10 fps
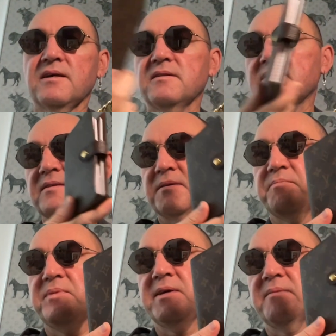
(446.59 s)
This is a
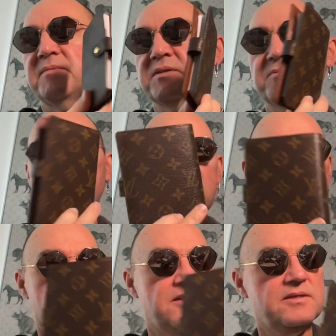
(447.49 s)
PM, this one
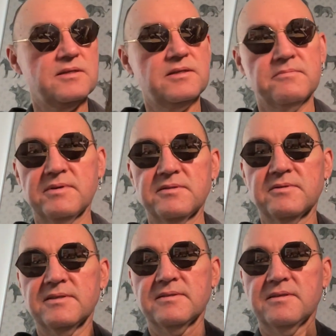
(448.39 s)
is easily, as you
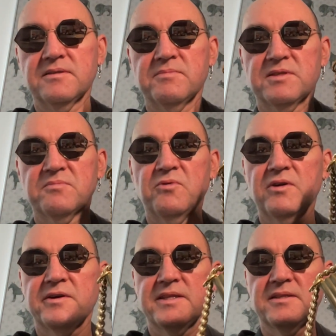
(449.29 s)
can see, it's much
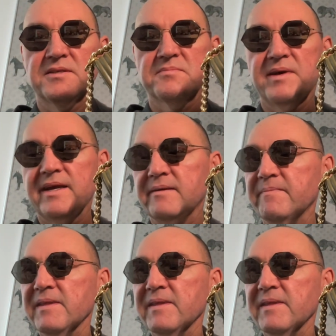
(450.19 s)
smaller than this bag.